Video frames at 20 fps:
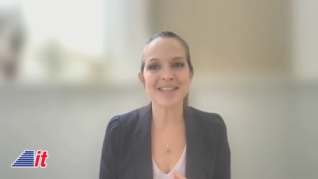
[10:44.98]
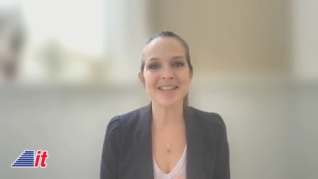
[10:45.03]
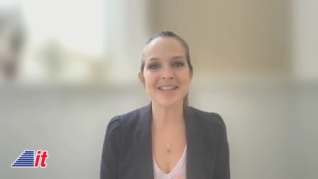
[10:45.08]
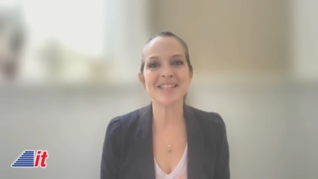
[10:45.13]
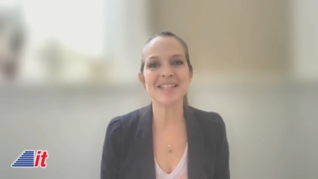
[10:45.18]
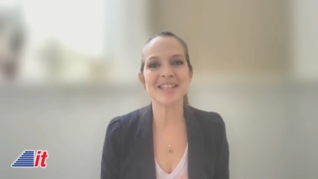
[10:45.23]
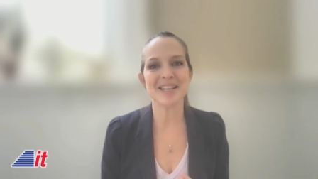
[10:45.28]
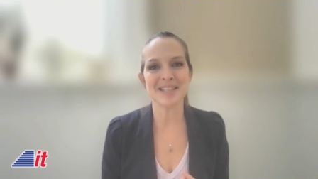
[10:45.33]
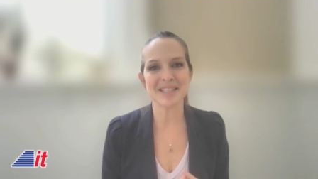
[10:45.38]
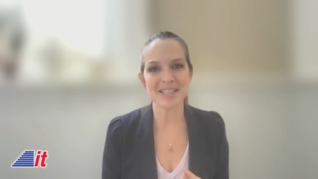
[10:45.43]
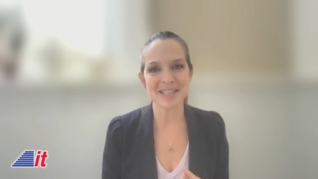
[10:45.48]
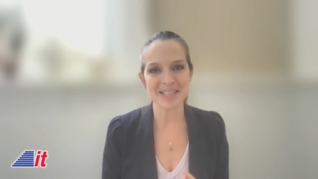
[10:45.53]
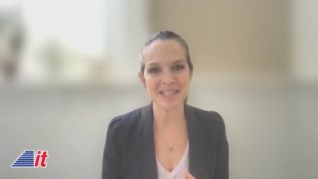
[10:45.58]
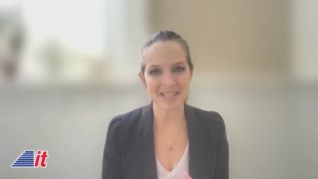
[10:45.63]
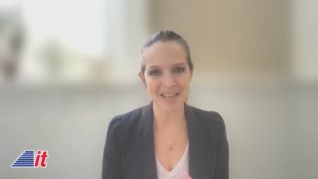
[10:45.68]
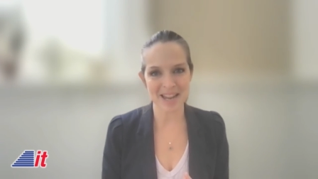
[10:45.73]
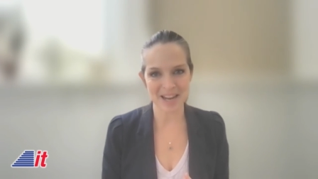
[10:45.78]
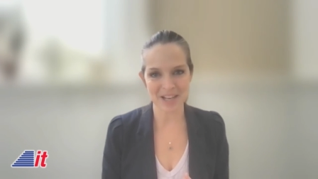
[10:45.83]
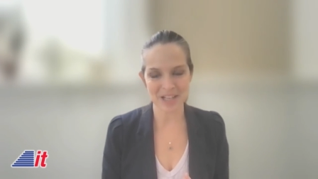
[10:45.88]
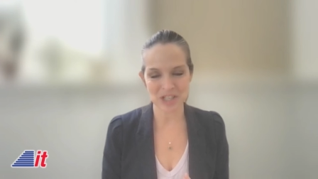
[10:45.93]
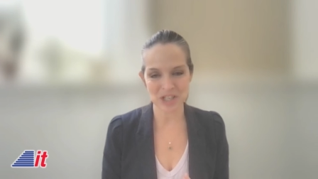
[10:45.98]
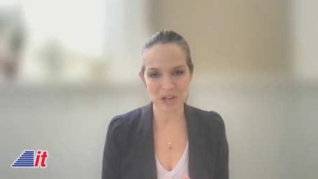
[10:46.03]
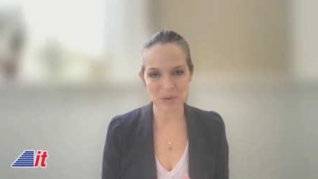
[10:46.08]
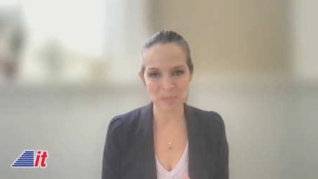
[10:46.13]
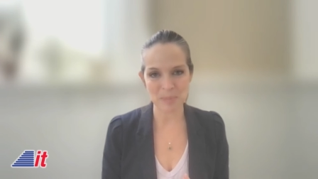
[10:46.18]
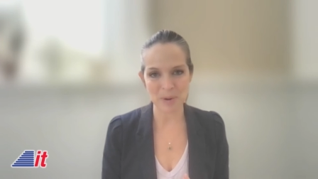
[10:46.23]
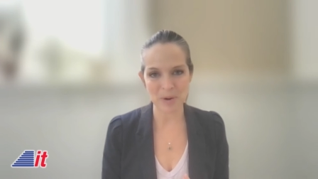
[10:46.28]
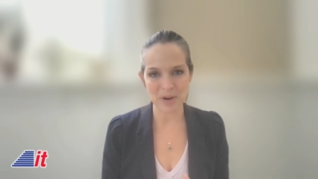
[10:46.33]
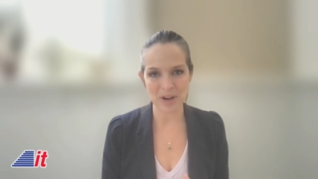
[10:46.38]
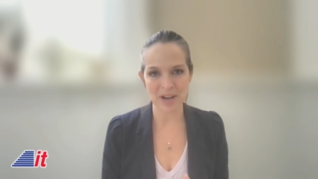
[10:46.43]
the citizen science
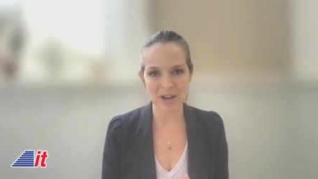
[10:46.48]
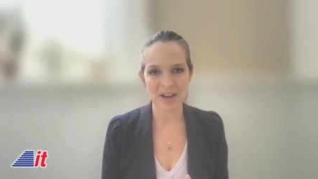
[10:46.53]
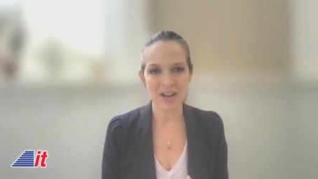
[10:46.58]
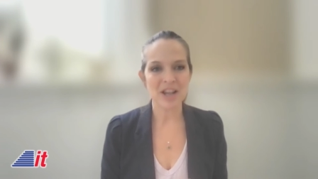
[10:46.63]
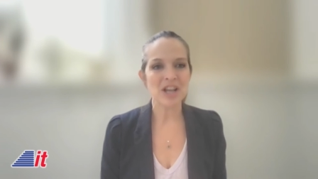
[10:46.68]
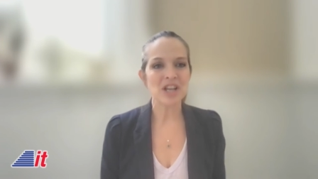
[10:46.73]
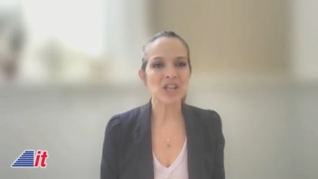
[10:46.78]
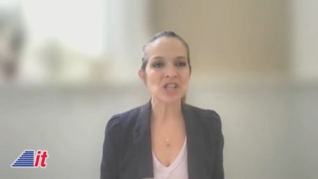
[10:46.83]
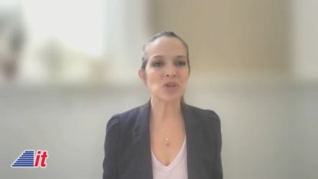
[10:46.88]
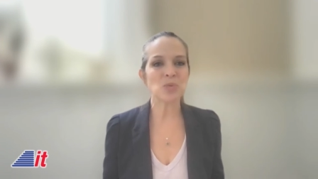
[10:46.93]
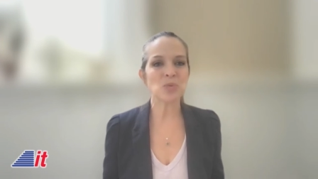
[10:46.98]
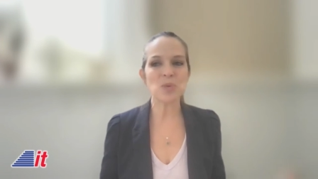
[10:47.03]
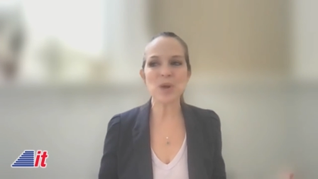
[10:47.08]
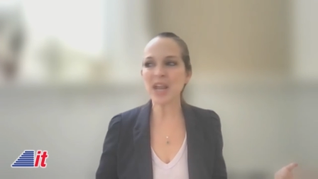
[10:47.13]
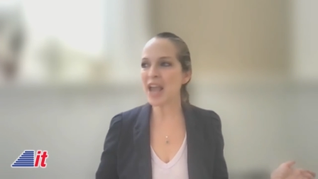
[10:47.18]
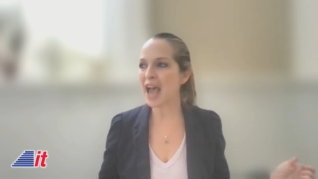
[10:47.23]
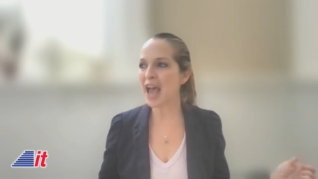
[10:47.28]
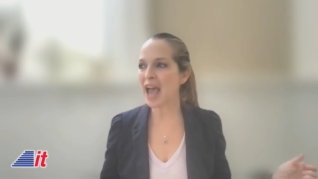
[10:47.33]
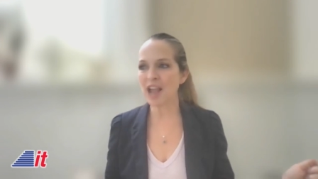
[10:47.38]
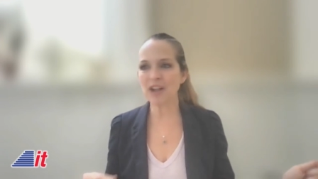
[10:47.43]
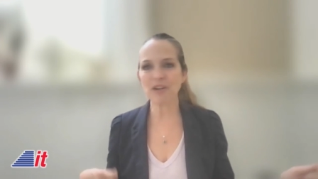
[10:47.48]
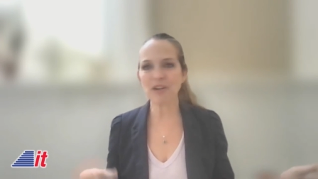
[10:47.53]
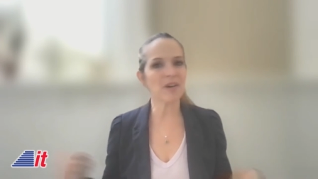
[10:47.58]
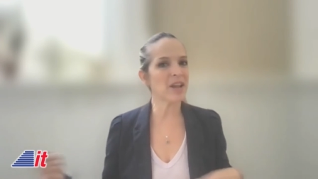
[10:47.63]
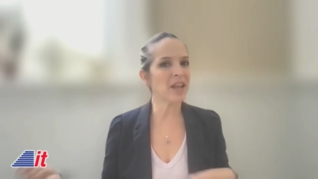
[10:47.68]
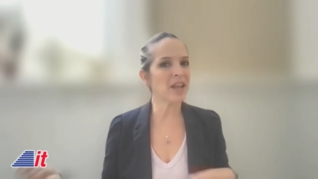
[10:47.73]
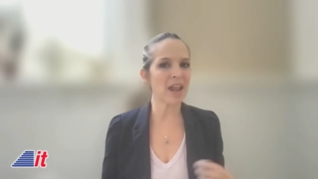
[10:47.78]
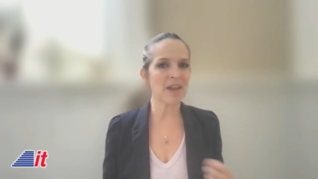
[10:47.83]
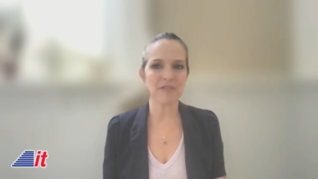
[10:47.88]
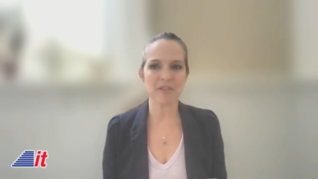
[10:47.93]
component. So we
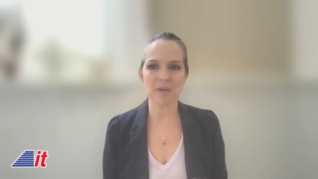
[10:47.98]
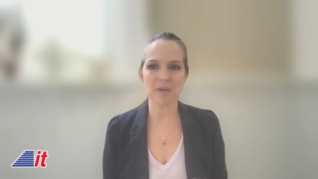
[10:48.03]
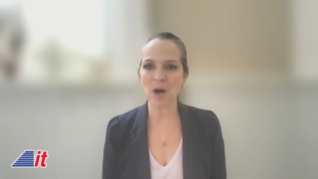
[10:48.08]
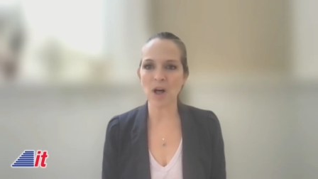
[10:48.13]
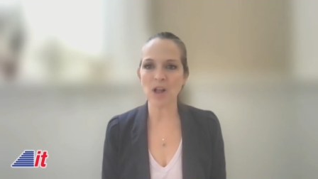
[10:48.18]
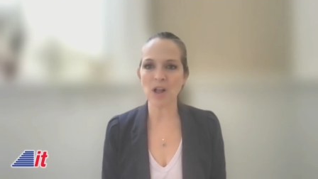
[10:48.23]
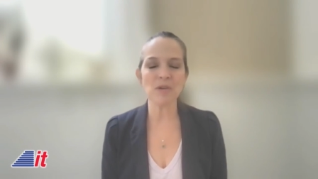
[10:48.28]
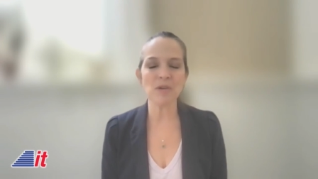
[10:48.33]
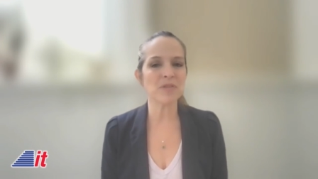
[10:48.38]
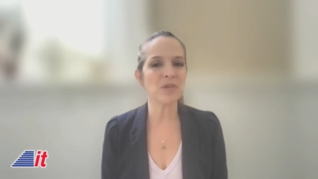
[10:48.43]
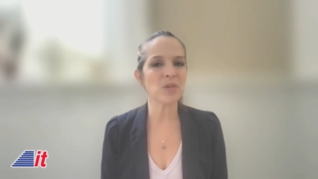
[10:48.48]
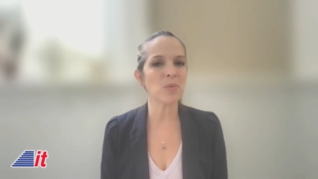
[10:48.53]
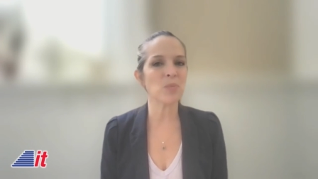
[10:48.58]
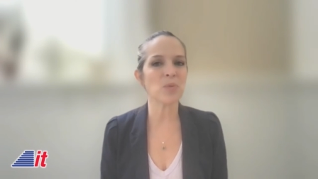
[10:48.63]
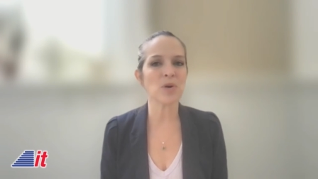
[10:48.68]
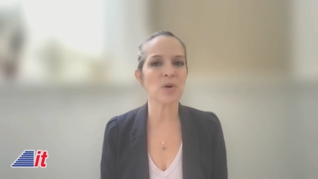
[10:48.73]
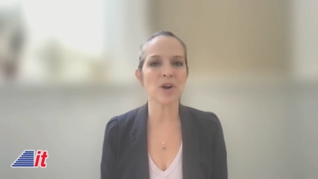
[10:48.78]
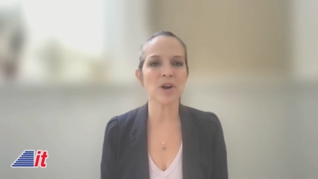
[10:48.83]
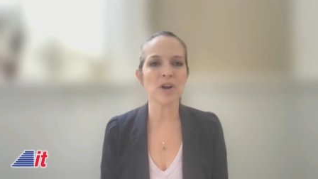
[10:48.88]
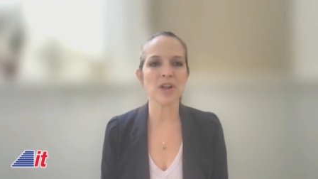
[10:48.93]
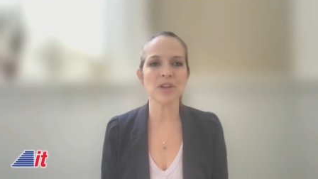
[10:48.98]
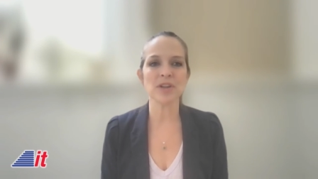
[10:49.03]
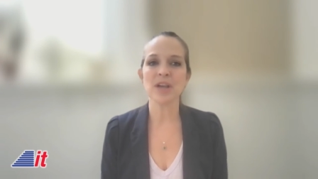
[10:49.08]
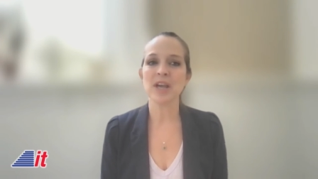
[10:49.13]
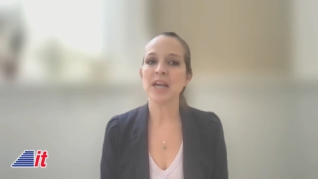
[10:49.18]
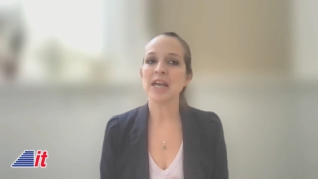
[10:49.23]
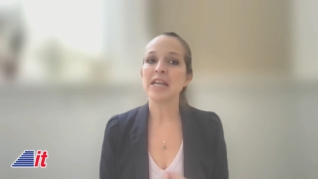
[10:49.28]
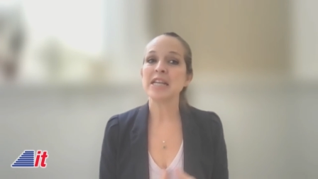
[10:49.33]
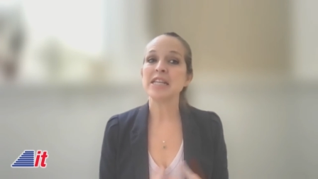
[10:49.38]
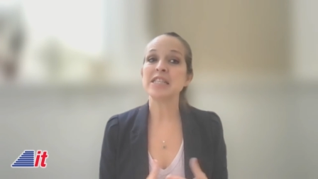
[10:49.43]
aggregate from all over the world
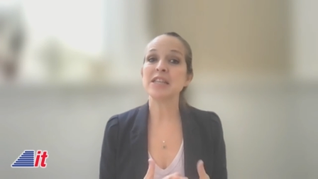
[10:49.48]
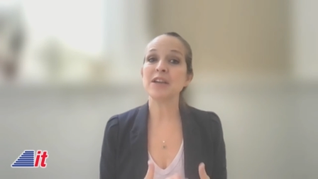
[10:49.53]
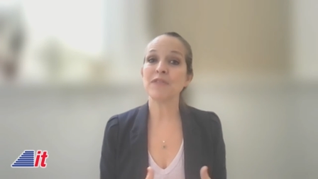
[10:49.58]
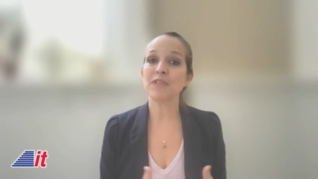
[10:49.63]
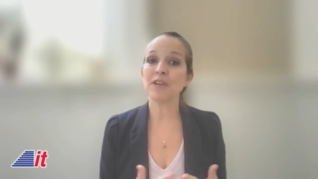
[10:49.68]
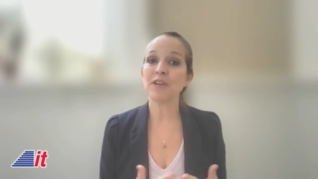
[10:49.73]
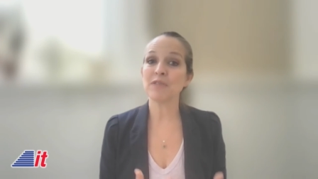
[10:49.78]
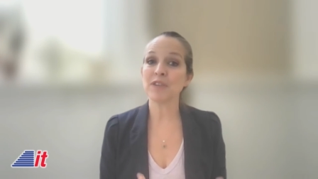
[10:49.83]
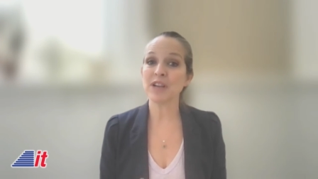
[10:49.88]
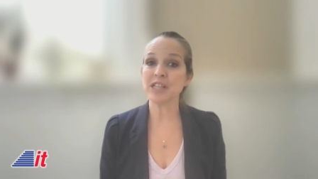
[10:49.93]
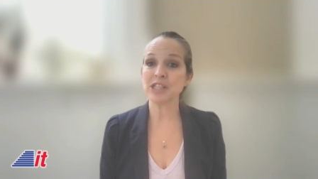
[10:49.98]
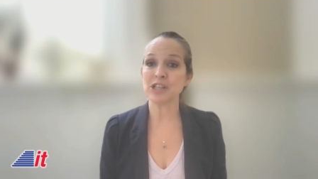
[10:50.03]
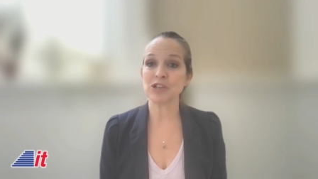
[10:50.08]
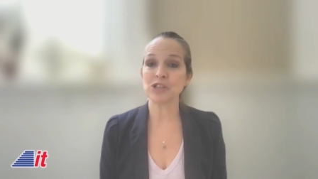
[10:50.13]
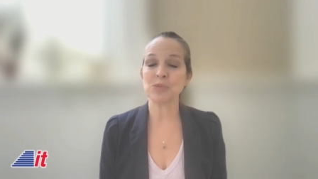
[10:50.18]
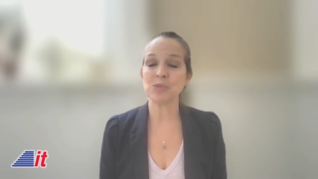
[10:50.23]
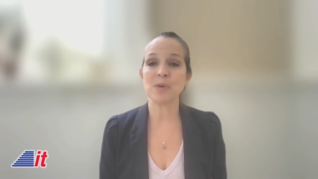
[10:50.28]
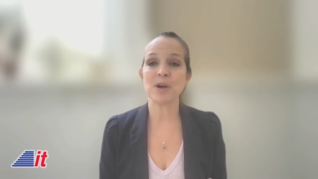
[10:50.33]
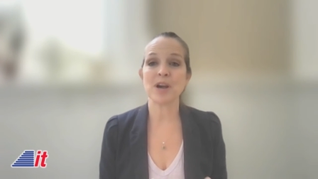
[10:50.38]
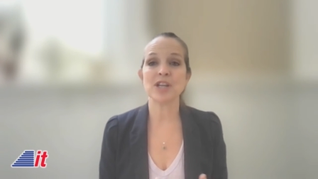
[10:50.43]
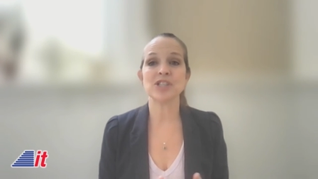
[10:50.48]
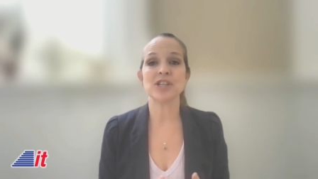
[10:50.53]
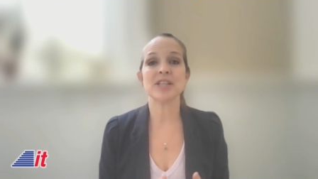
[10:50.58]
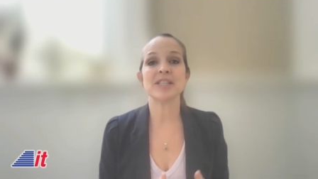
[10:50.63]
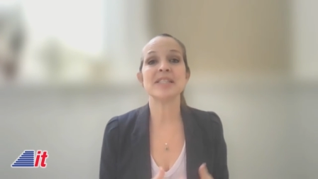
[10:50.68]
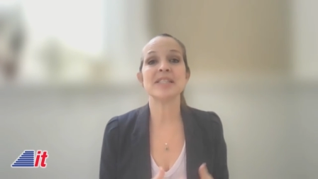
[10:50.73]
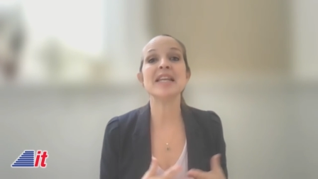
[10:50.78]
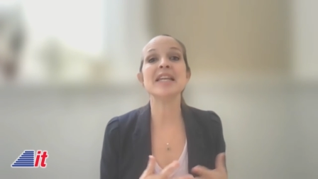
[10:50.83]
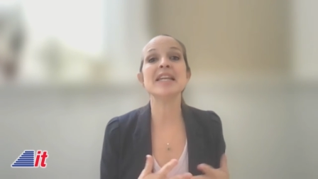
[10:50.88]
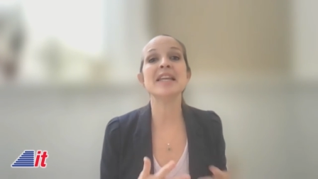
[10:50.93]
different research projects
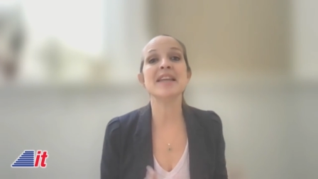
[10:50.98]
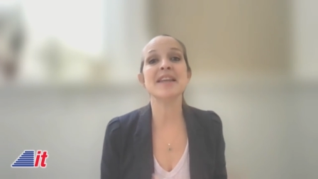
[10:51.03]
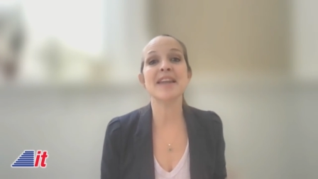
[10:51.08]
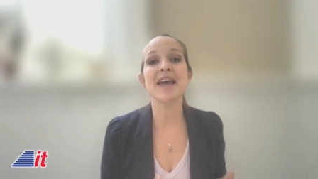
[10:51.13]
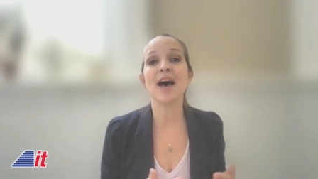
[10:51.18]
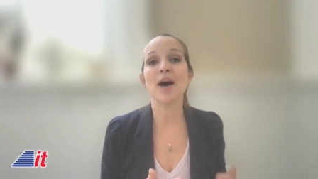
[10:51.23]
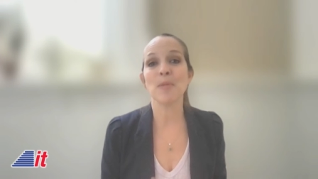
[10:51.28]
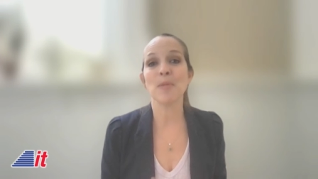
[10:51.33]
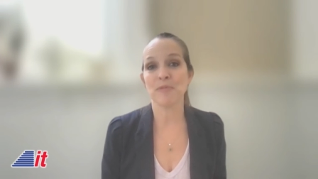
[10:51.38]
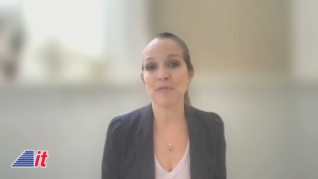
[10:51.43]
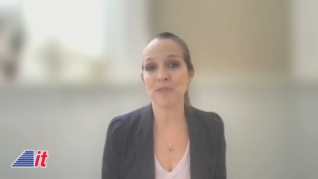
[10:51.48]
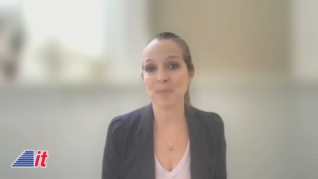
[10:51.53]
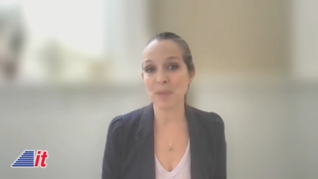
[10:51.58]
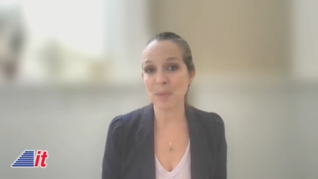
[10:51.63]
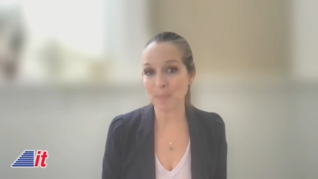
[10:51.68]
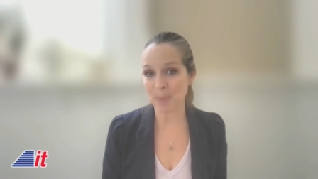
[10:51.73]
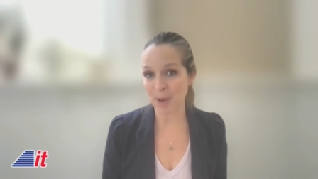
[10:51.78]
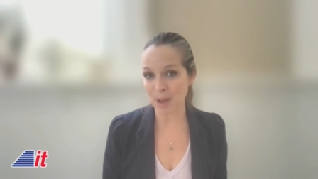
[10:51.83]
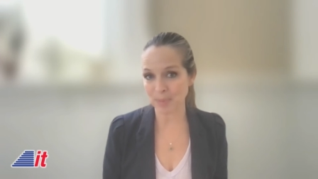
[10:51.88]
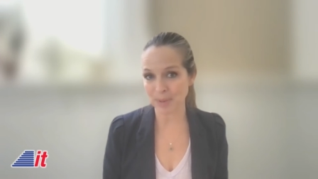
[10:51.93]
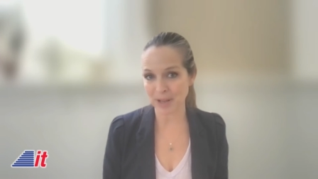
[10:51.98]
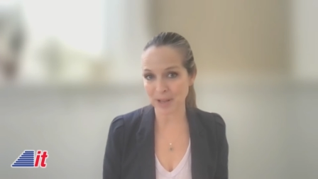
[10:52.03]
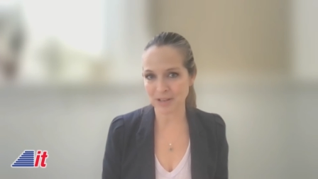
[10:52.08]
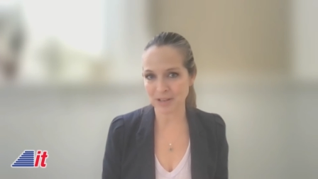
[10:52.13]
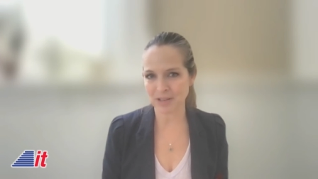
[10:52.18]
that need help from the public.